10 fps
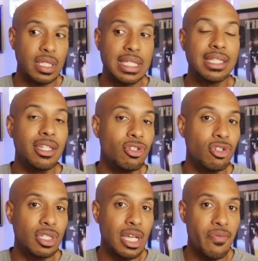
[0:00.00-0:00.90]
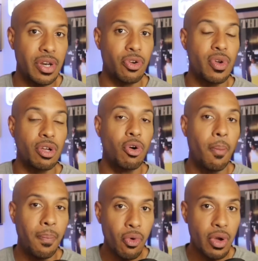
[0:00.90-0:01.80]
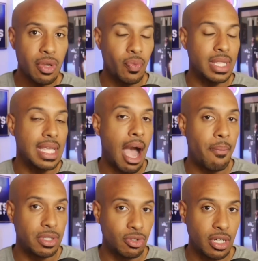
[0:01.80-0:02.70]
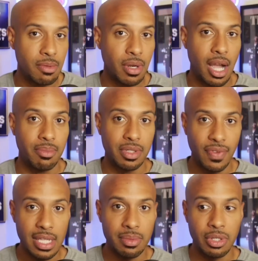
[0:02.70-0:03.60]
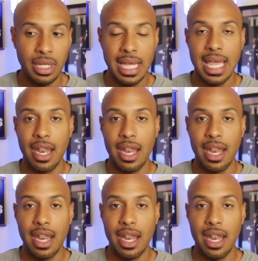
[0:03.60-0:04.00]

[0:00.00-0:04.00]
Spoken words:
distance yourself at a critical point when the opportunity becomes available.